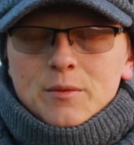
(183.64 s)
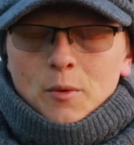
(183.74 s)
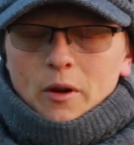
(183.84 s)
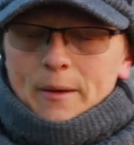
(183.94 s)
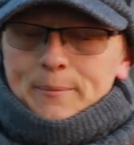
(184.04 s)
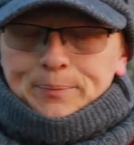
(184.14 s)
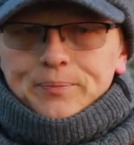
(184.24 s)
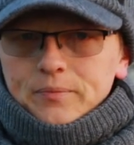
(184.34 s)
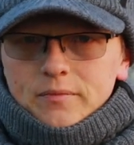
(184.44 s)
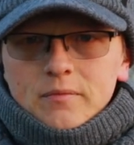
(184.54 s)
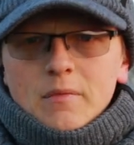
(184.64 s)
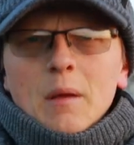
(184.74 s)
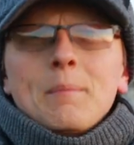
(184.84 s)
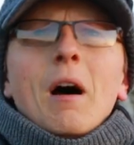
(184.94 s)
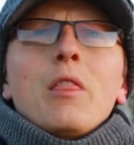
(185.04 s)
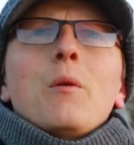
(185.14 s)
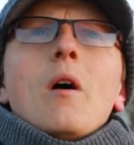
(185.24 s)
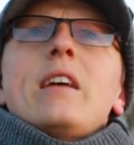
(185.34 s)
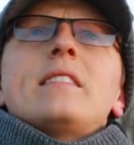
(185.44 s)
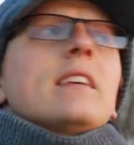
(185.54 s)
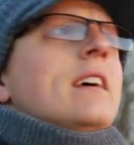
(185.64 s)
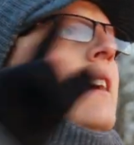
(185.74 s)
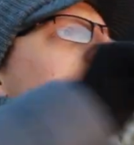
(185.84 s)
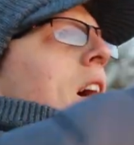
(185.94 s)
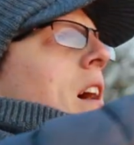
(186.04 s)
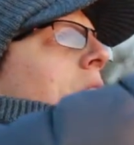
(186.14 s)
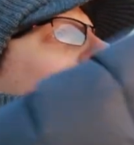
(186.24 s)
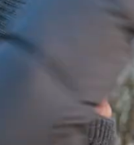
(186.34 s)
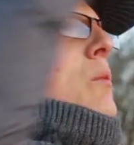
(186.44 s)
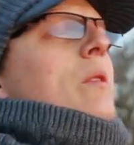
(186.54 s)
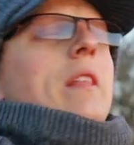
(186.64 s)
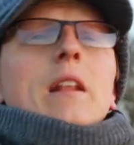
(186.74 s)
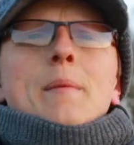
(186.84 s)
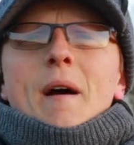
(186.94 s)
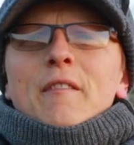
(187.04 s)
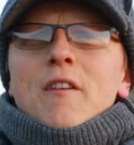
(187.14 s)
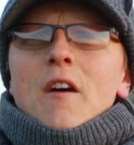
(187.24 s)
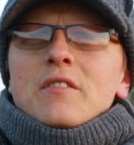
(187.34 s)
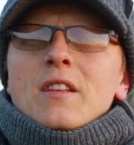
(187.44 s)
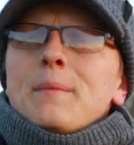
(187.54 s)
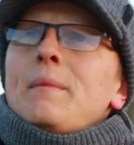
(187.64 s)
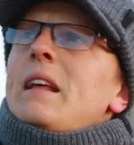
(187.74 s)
this morning, but otherwise, within about 5 or 10